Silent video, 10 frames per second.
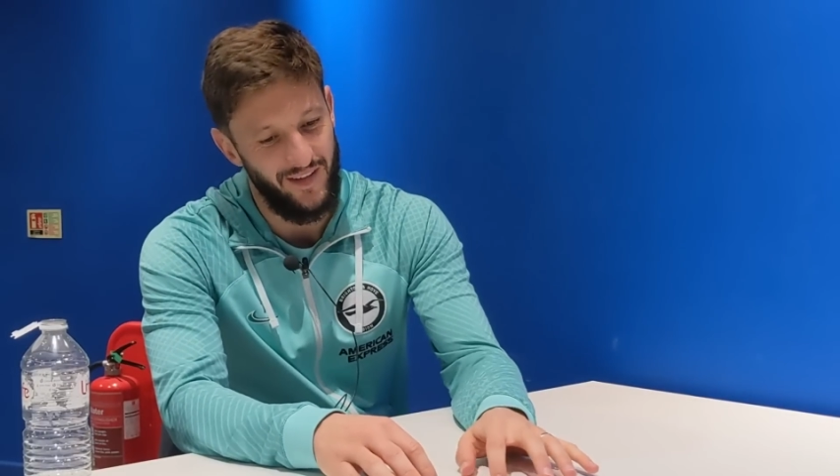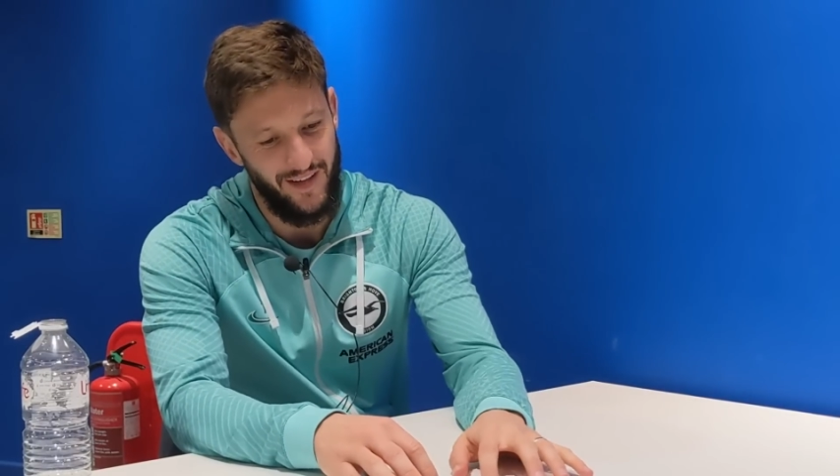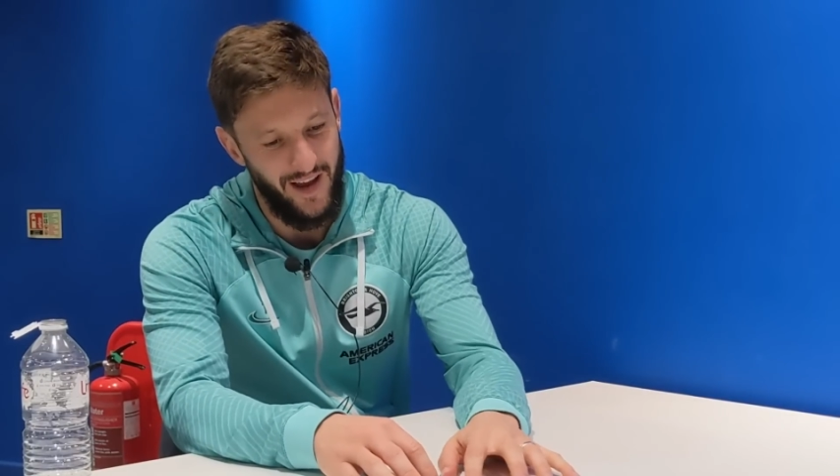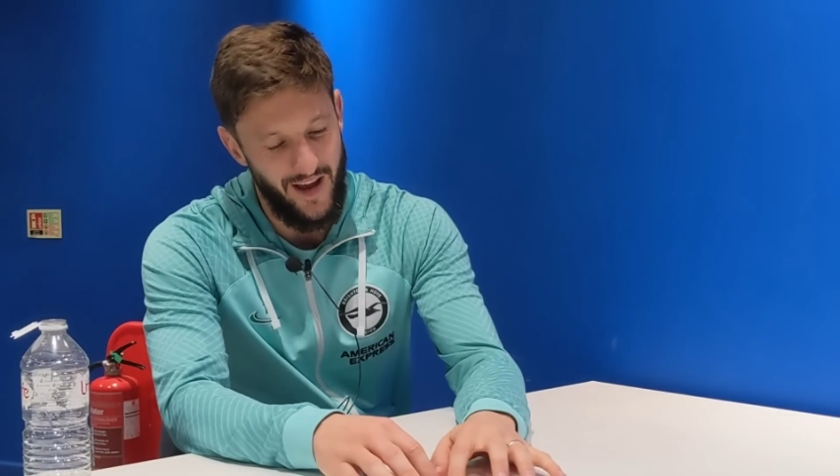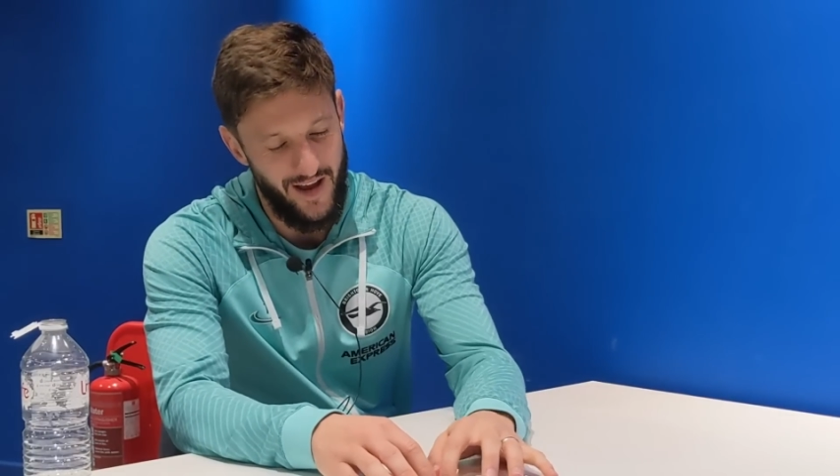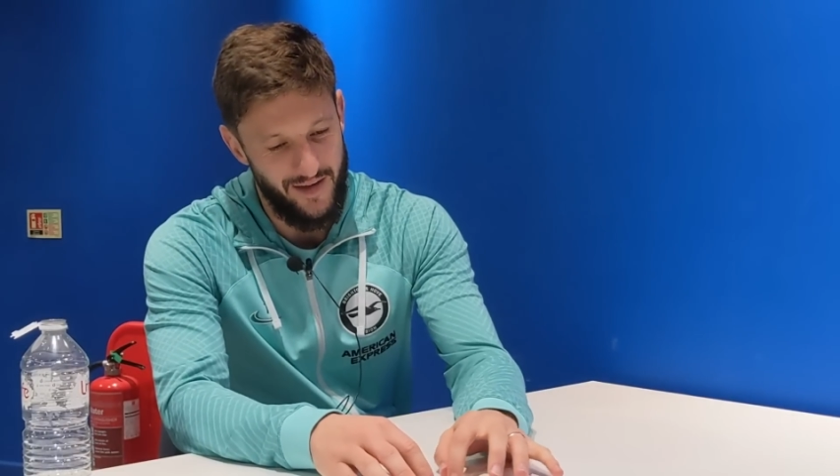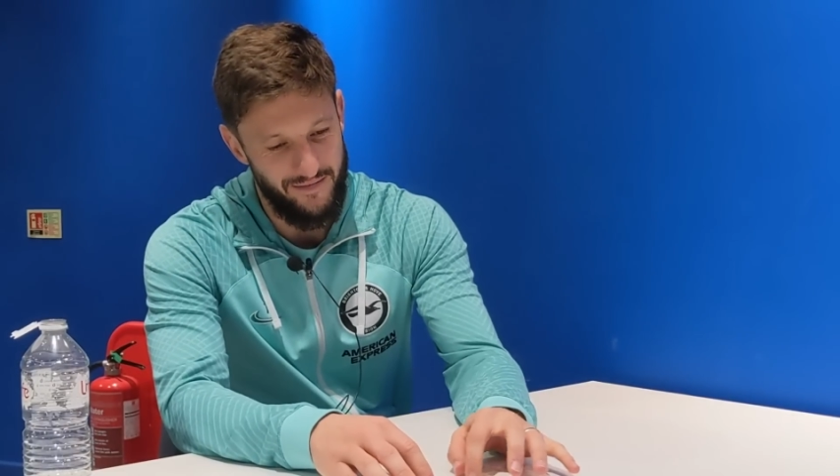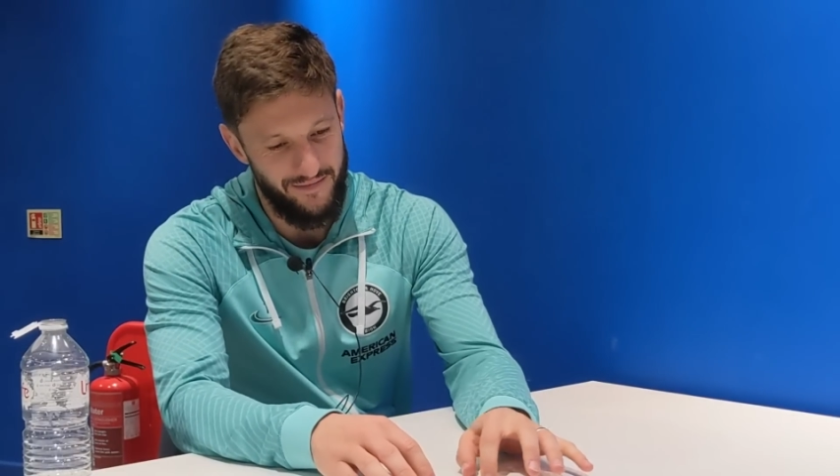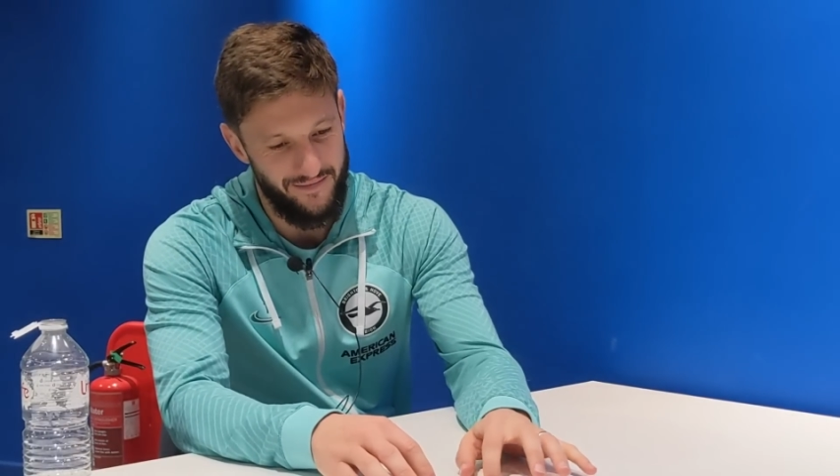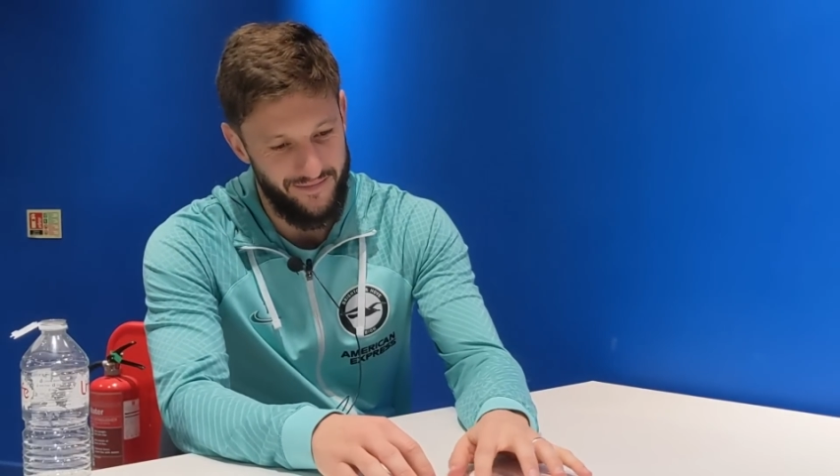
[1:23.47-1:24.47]

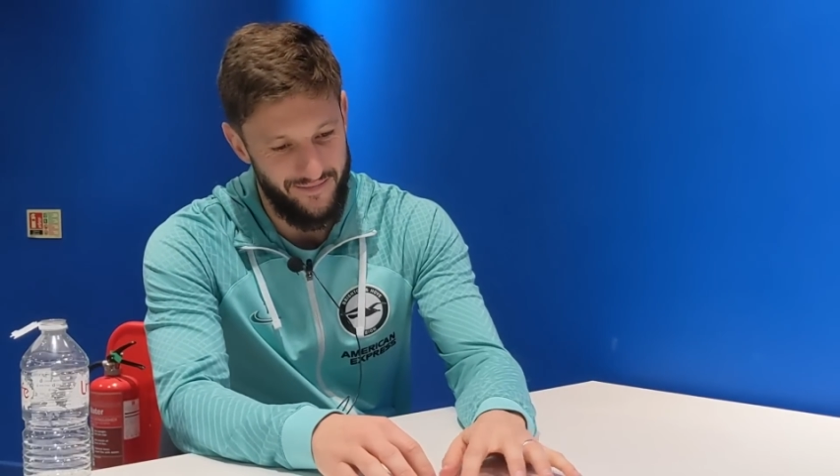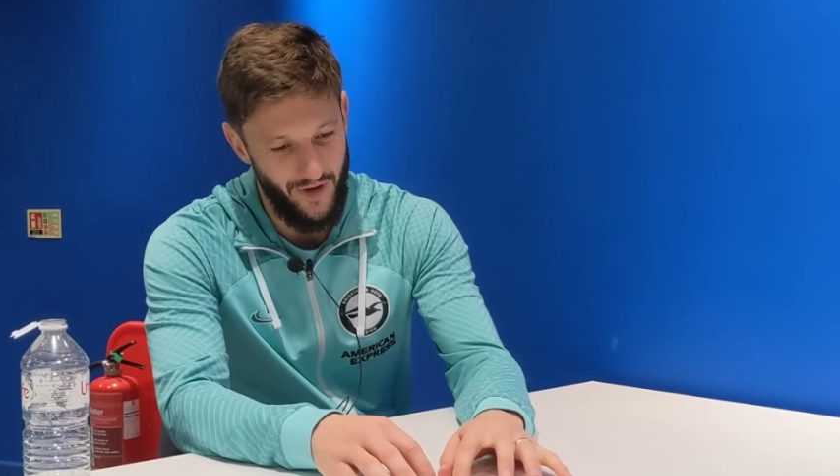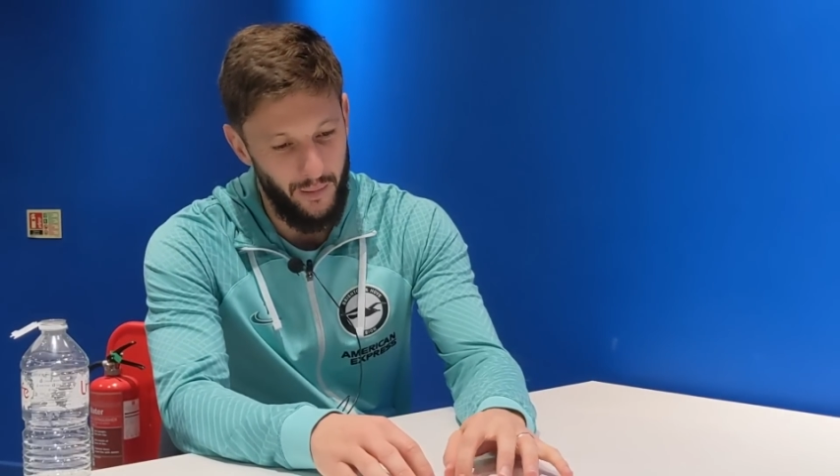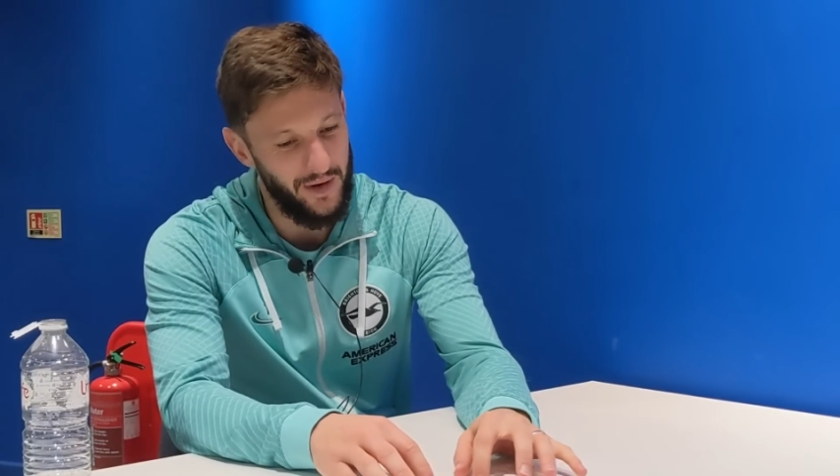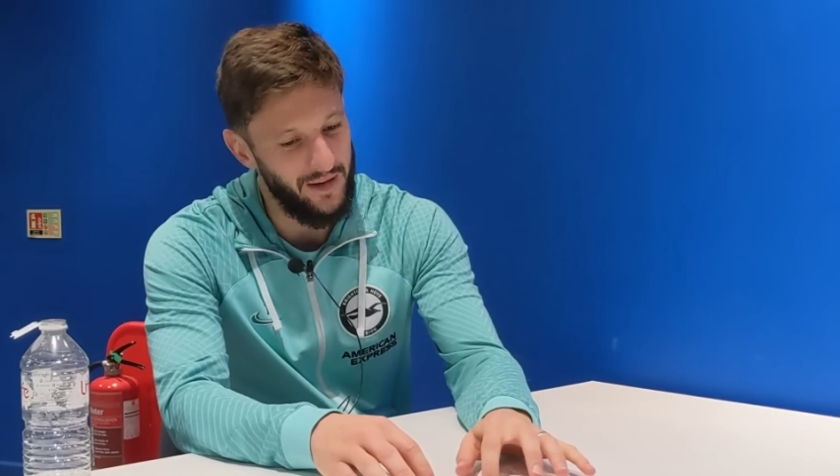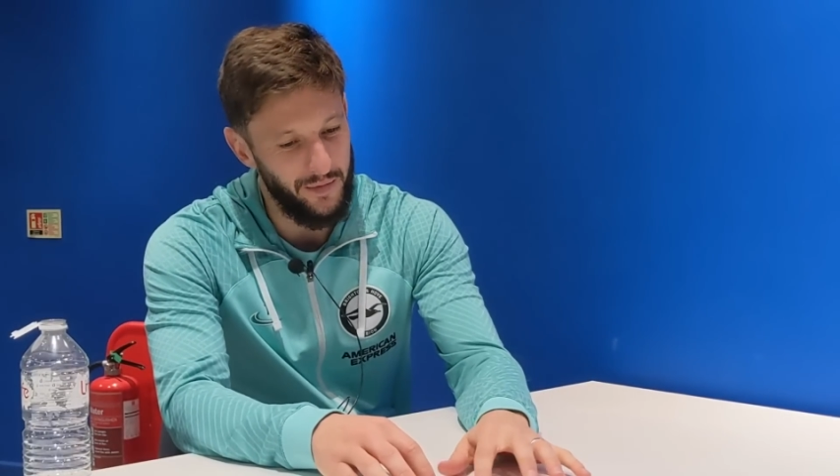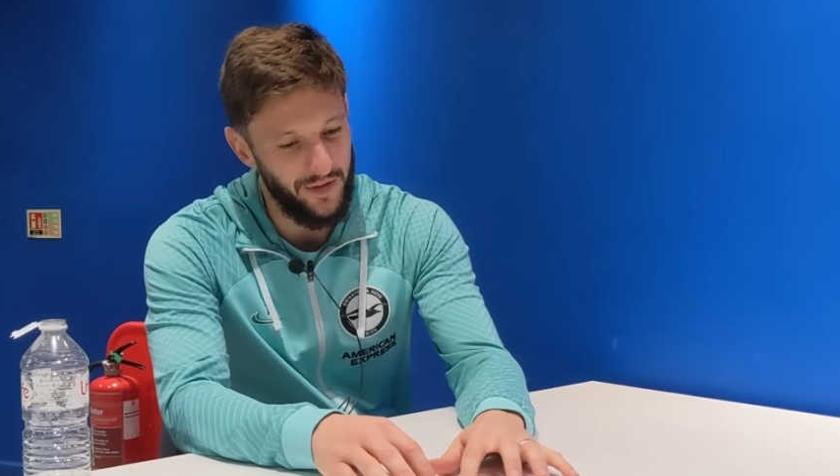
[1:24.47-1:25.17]
unbelievable